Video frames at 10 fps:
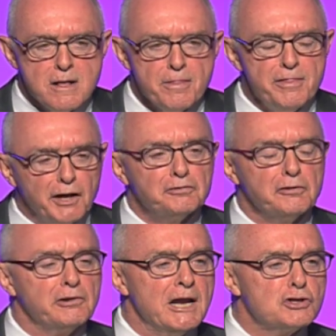This
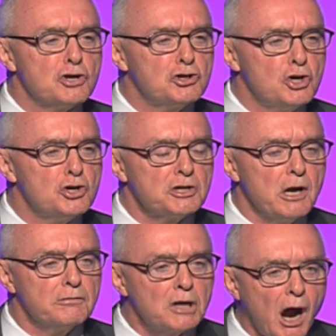is an institution
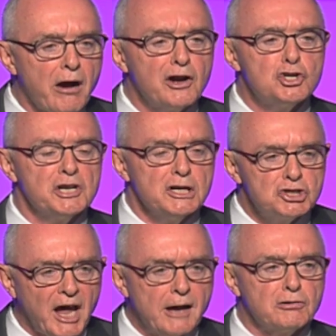of courage and
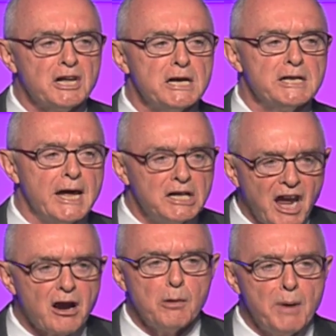integrity, and they
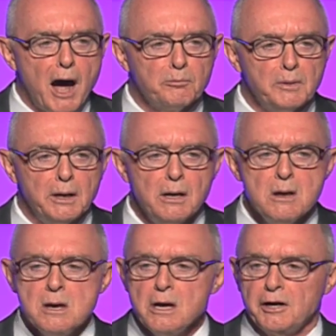care about me,
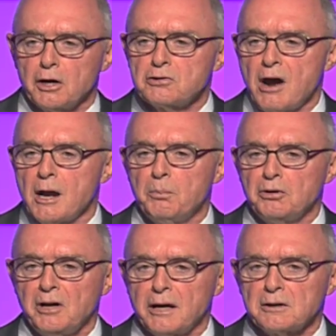and they're trying to
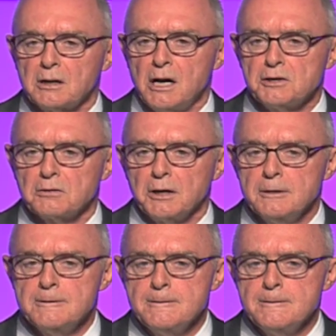protect the country.